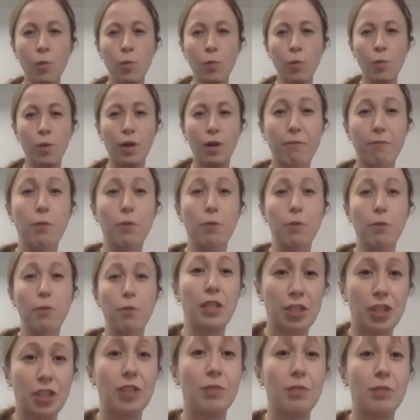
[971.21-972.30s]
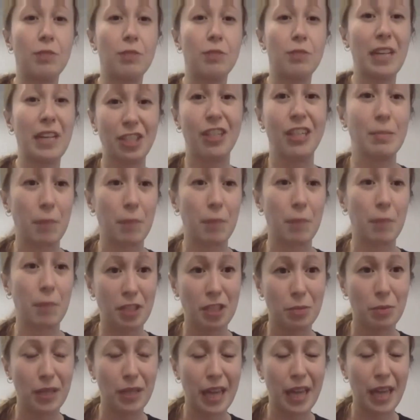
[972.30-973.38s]
whatever works. Just make sure as much as
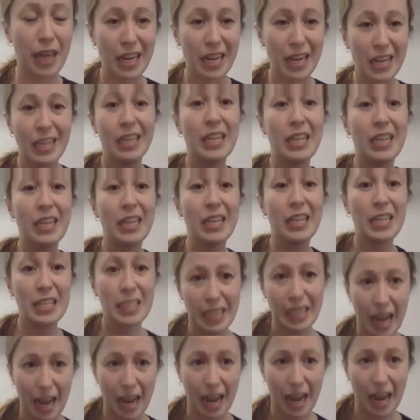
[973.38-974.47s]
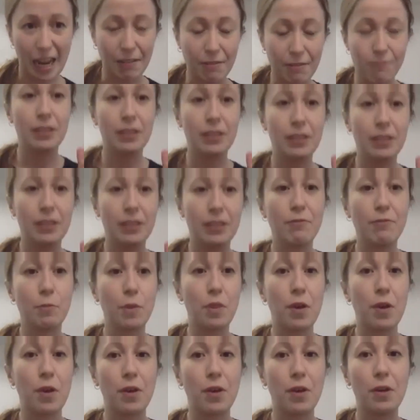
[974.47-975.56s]
we can to kind of lift with
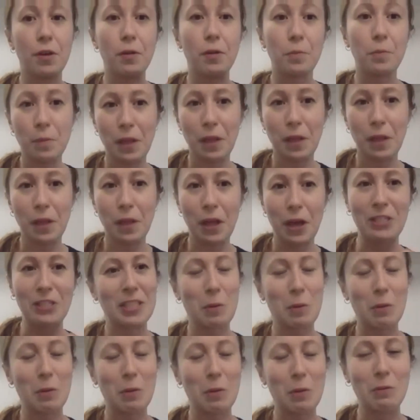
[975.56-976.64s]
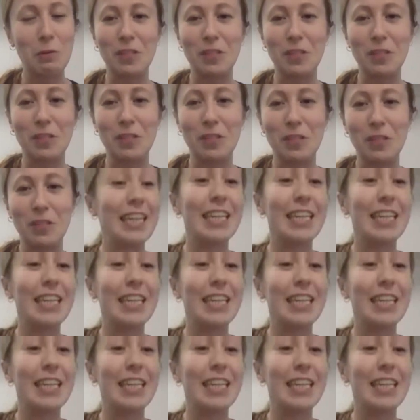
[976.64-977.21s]
the legs as opposed to the back.